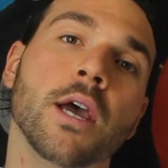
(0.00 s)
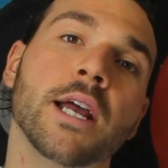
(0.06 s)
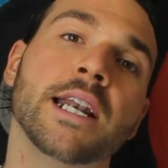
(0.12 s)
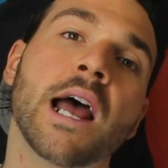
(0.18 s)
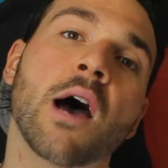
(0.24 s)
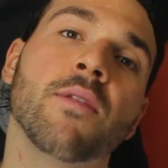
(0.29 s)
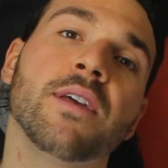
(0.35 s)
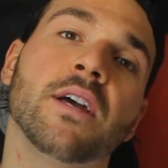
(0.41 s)

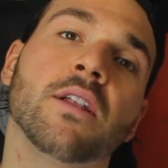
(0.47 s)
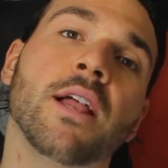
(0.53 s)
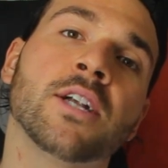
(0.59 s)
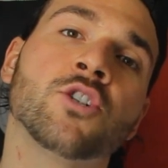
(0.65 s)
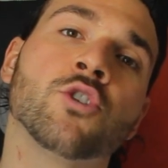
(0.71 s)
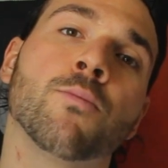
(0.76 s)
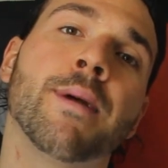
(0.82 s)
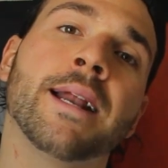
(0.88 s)
Now, the
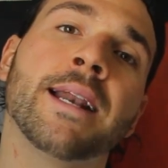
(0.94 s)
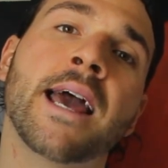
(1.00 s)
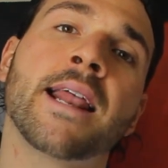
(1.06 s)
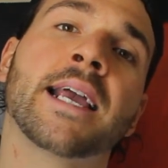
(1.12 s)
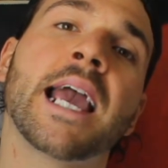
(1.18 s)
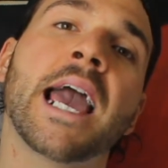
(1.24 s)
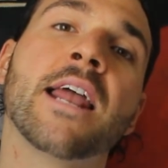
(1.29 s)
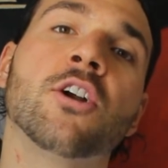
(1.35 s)

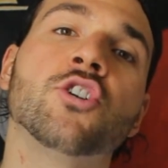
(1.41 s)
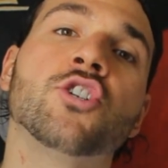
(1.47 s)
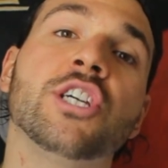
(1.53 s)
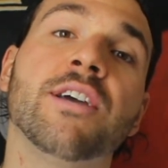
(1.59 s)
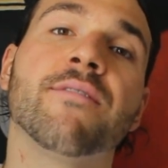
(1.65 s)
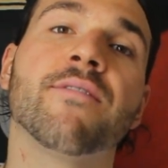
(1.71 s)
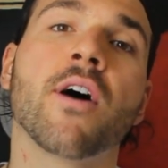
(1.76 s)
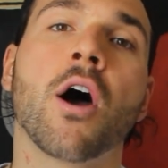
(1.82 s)
electromagnetic
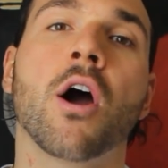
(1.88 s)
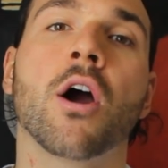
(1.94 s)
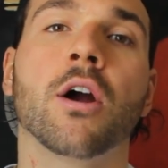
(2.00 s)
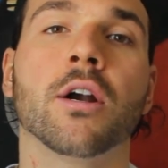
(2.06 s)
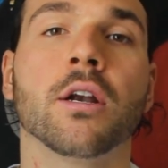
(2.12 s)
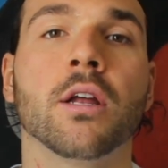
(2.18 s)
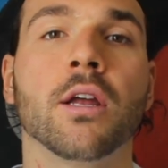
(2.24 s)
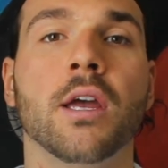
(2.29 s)
energy of the
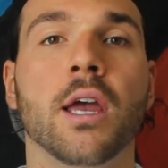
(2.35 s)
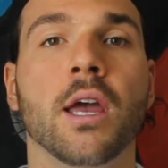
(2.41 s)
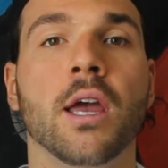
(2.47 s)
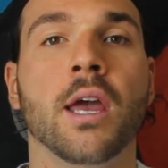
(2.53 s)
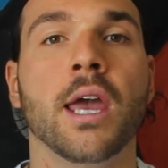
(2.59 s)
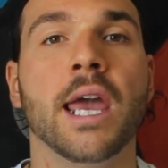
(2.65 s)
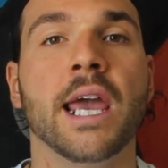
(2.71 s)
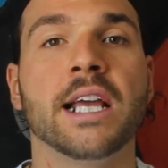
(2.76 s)
heart
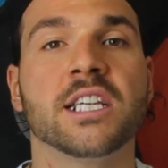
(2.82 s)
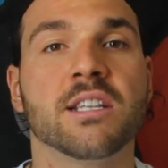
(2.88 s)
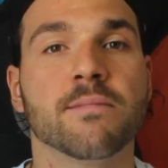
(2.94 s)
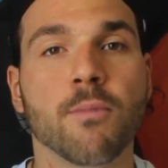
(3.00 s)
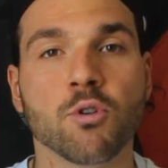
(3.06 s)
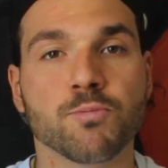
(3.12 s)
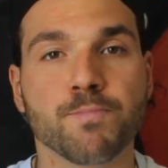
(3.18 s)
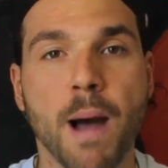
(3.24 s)
is the
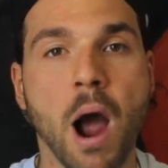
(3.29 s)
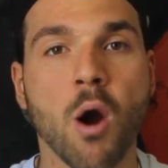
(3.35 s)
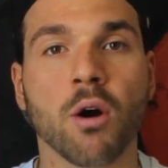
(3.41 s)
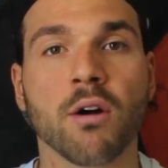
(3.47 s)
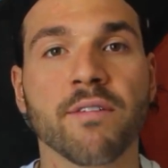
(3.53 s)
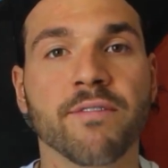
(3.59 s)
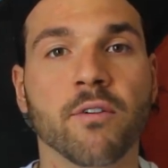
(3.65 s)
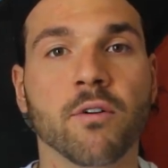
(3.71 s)
most
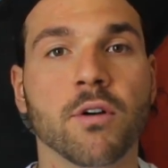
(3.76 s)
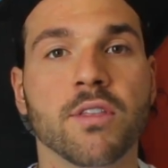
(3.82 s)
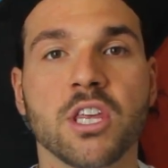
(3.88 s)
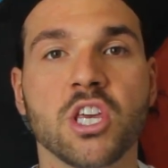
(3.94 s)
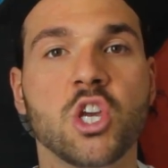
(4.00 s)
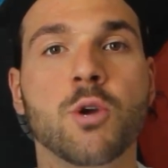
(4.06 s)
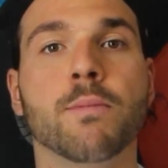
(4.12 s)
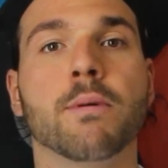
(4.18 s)
powerful in the
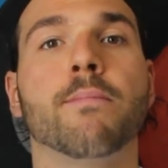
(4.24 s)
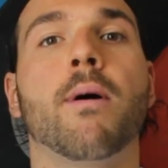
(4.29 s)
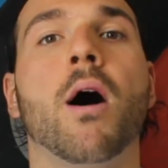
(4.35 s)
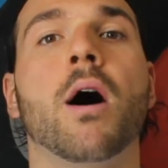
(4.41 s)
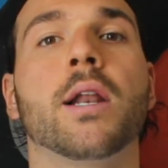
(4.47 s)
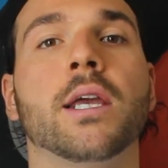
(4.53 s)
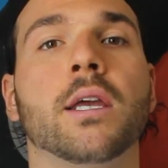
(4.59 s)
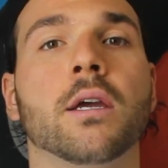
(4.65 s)
human
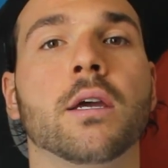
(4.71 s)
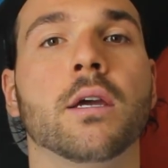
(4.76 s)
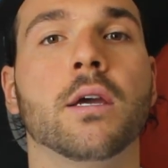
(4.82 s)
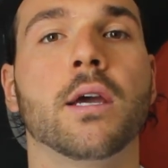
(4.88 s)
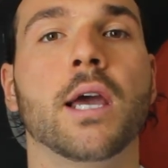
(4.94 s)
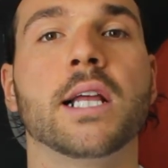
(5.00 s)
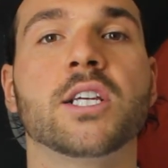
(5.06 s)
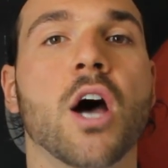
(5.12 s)
body.
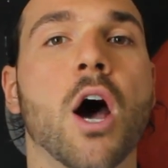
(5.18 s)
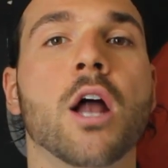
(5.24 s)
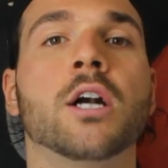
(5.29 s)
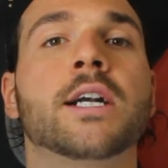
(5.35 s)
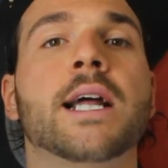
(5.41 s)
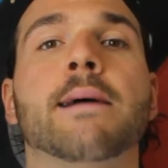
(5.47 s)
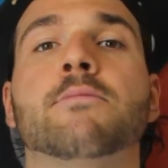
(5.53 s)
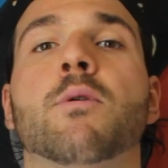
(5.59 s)
It's
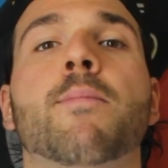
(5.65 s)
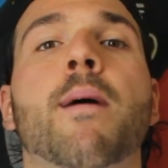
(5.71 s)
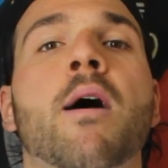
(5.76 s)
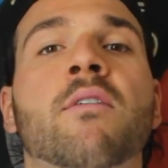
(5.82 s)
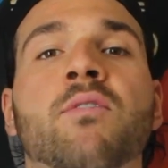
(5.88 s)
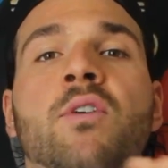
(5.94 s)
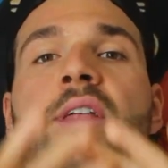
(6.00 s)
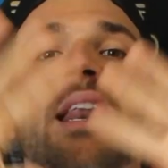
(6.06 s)
100 times more
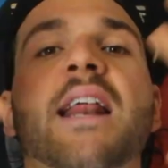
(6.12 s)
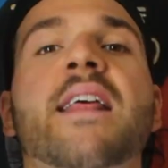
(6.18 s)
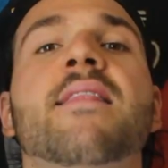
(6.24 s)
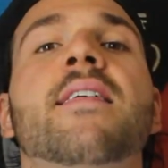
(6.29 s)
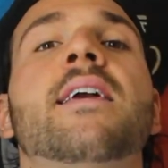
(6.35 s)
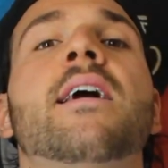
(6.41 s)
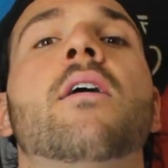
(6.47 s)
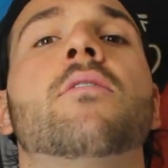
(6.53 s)
powerful than
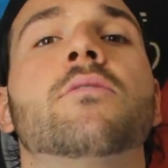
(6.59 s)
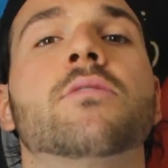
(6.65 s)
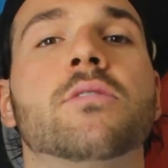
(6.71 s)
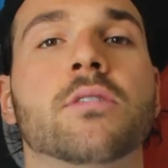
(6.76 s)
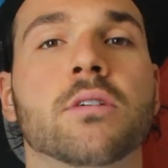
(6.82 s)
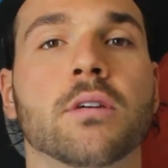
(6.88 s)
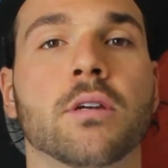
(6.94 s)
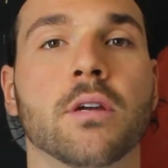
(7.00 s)
anything
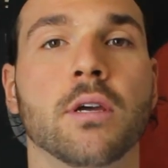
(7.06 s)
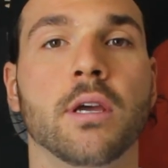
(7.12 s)
else.